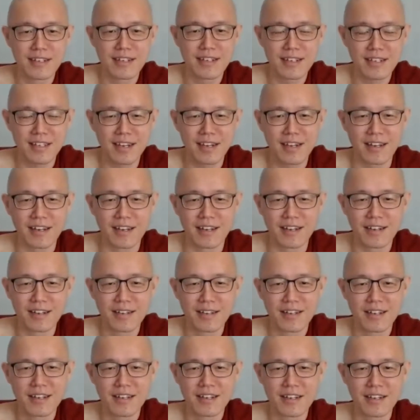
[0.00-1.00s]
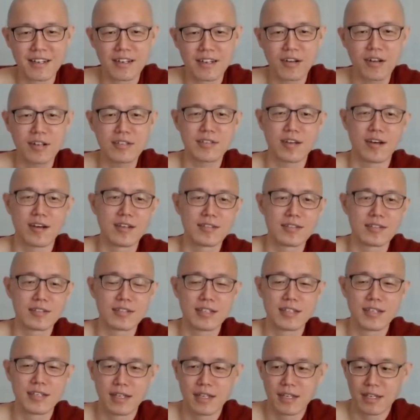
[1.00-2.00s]
Yeah. First of all,
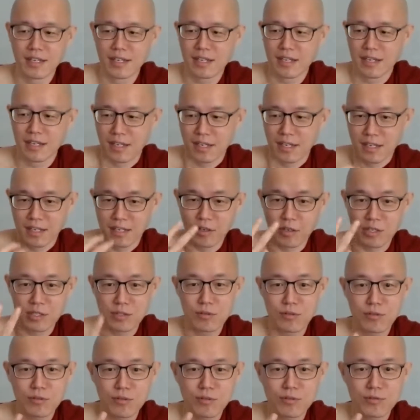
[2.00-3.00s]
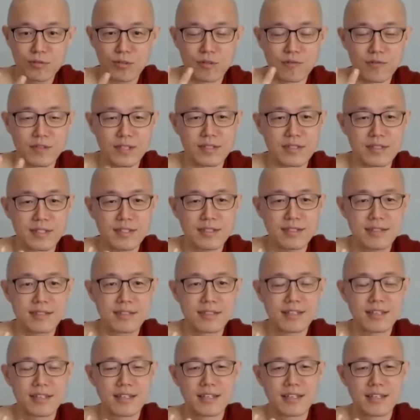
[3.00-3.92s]
there were two novices,